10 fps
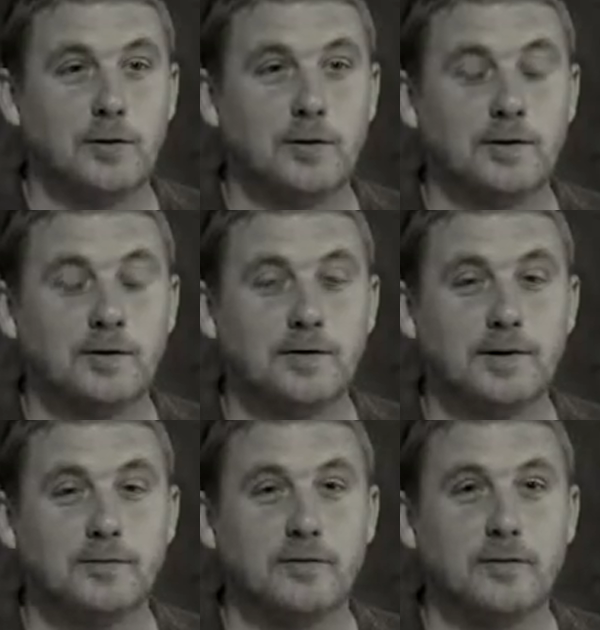Comer.
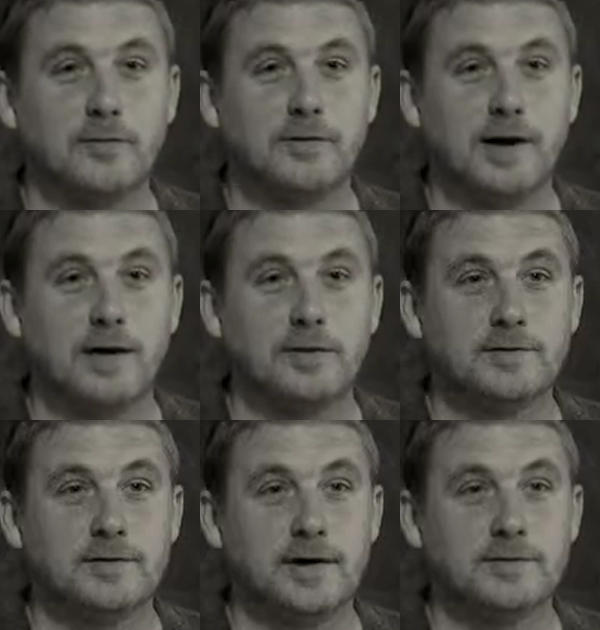I'm from
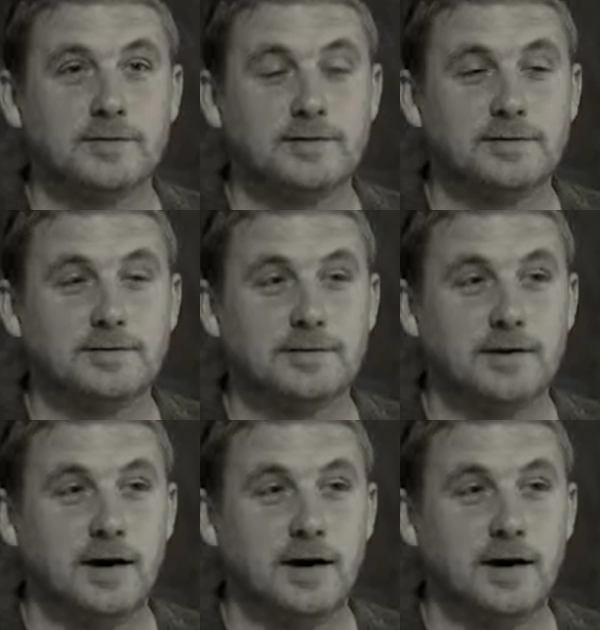Dallas, Texas,